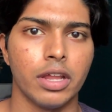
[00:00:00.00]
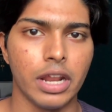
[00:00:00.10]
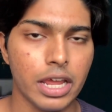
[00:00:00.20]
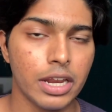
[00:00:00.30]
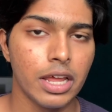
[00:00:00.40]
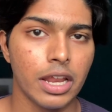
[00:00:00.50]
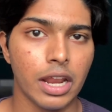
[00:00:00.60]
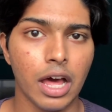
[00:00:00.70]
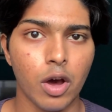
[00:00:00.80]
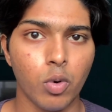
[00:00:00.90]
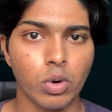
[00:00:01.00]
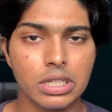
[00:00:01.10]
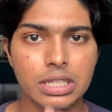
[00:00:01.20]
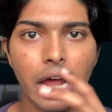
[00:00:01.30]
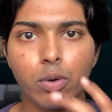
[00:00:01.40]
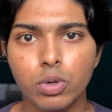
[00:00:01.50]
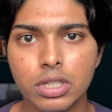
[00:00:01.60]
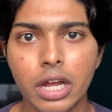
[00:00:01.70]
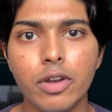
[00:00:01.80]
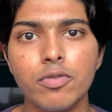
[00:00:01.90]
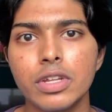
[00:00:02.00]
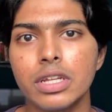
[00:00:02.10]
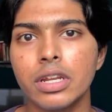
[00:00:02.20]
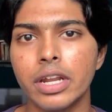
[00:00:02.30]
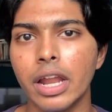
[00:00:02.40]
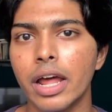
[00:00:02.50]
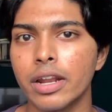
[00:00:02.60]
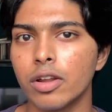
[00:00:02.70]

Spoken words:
Right now, once that was done, we did our